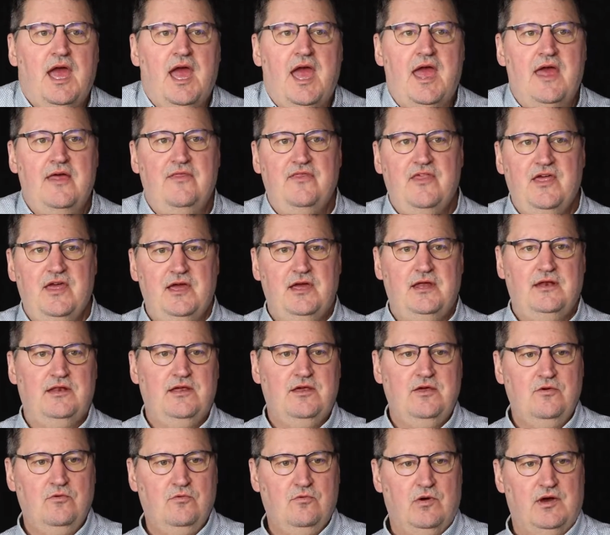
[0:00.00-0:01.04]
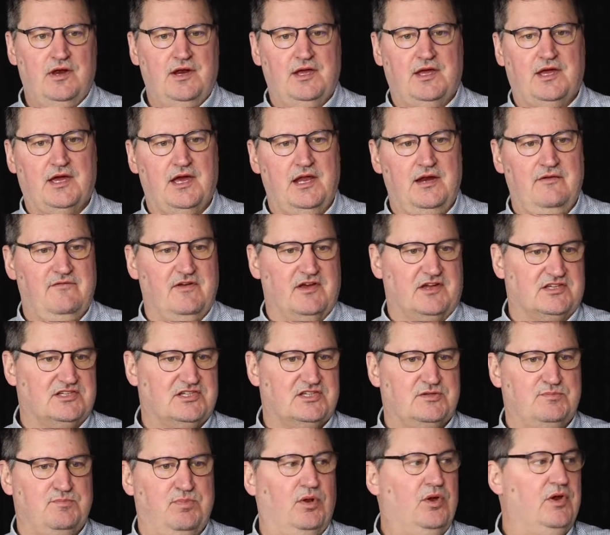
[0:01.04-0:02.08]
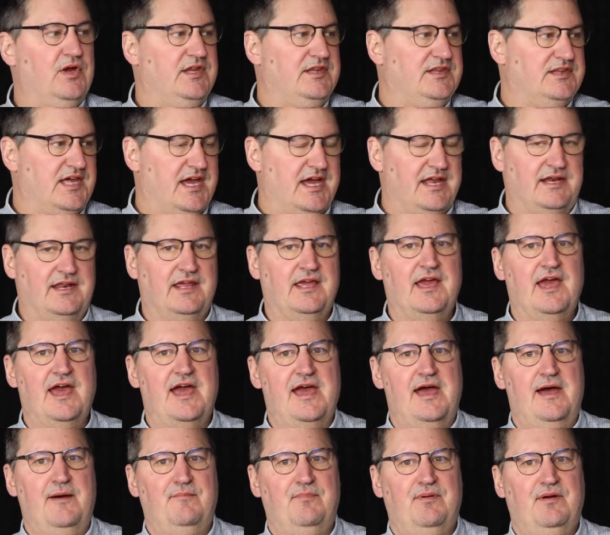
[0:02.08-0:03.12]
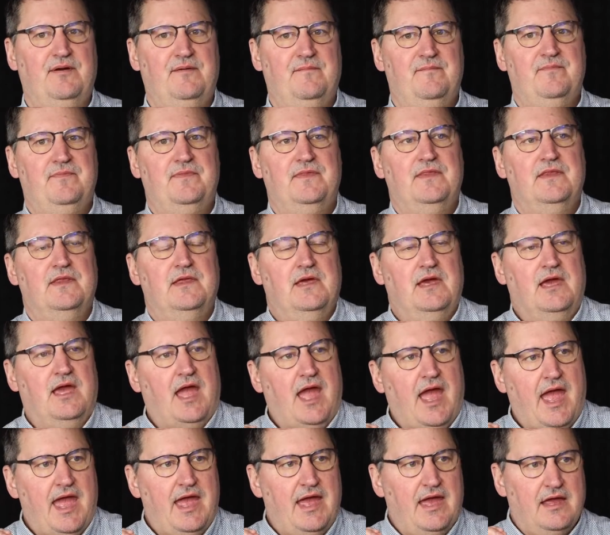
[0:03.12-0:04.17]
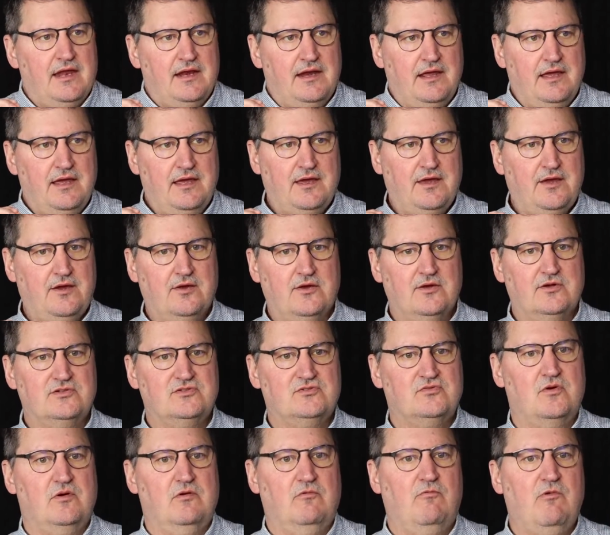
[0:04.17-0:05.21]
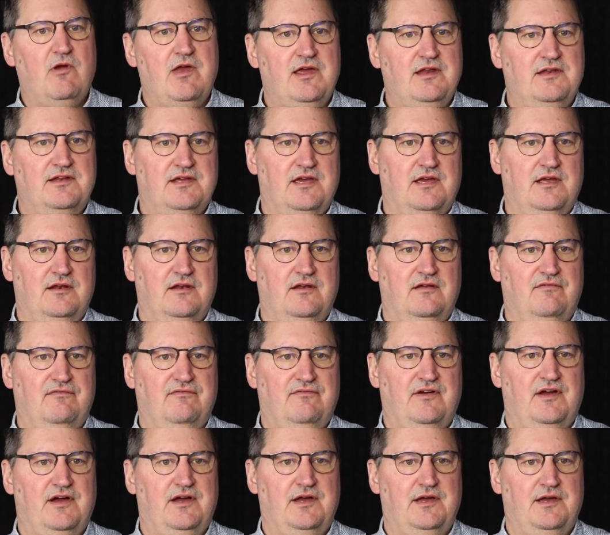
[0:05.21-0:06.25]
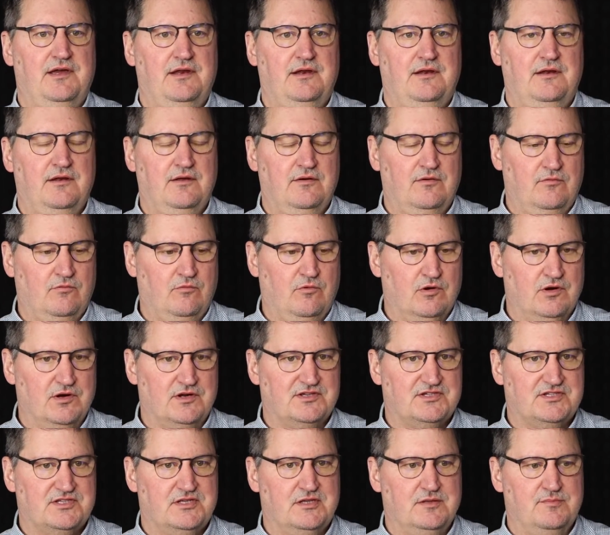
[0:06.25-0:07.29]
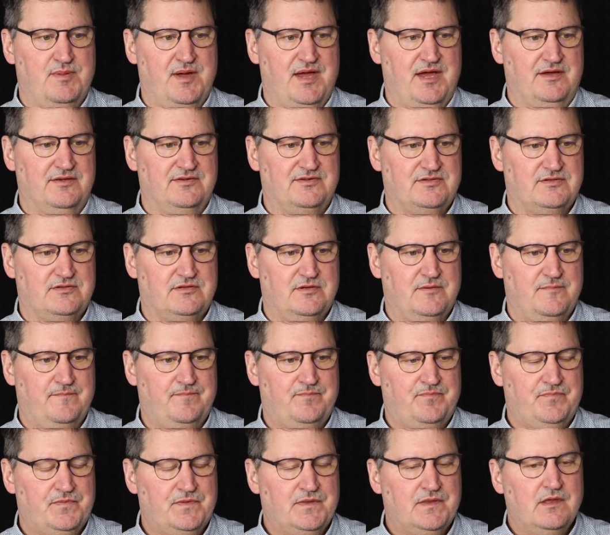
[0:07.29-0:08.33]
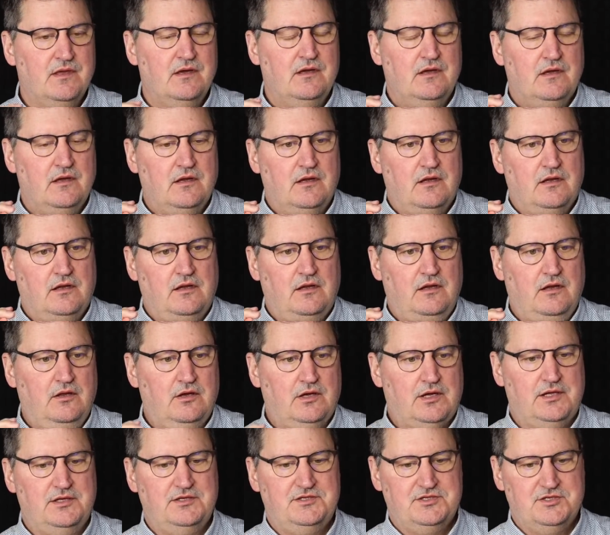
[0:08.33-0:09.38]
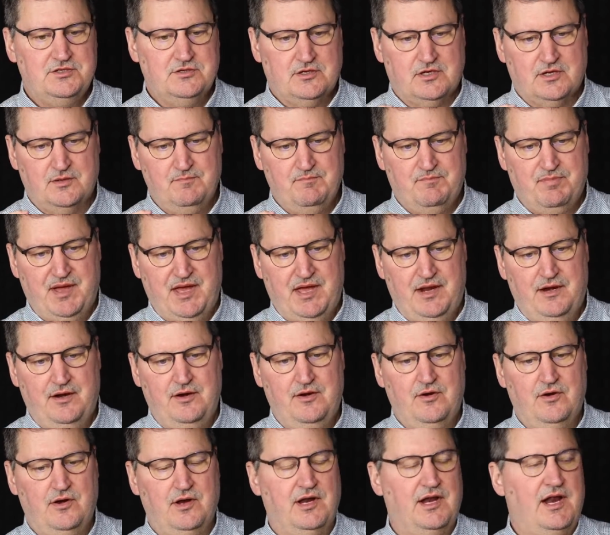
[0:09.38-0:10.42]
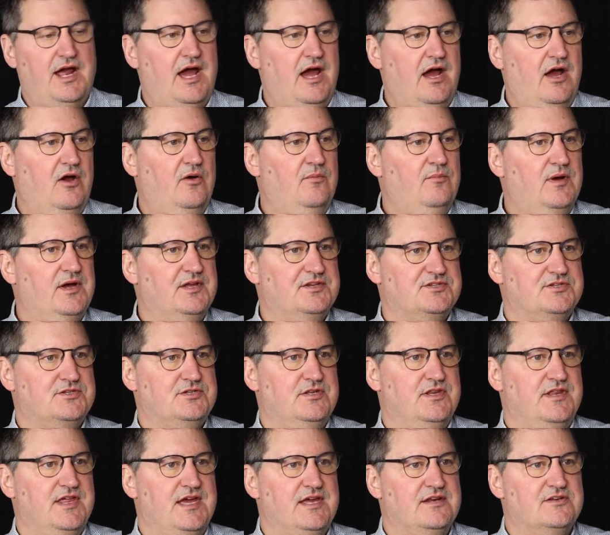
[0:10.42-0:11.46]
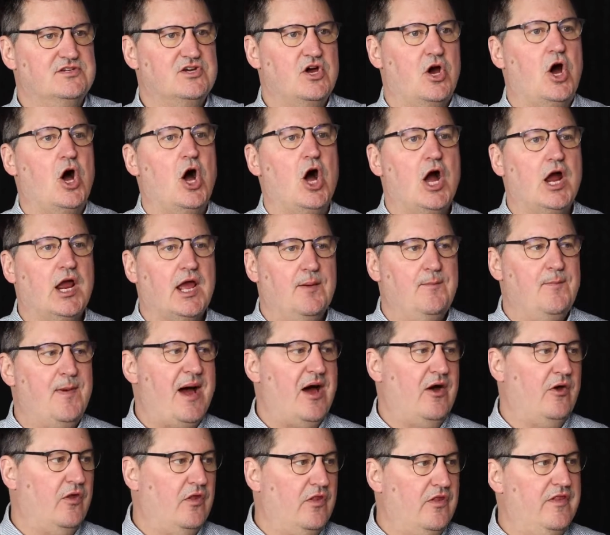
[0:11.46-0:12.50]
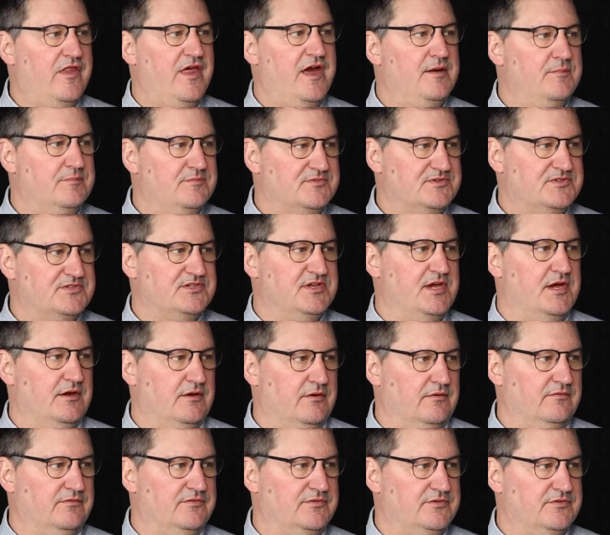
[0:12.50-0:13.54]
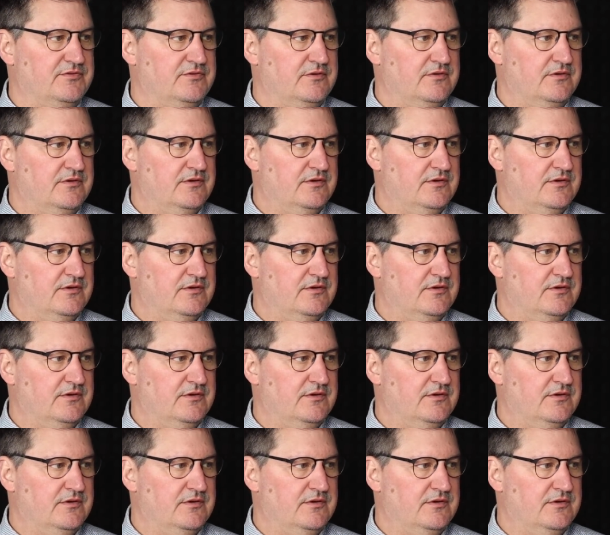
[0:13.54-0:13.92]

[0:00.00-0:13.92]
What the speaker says: And then you want to kind of exploit that gap. And here's what we tend to find works the best. Look at your competitor and how much do they talk about themselves,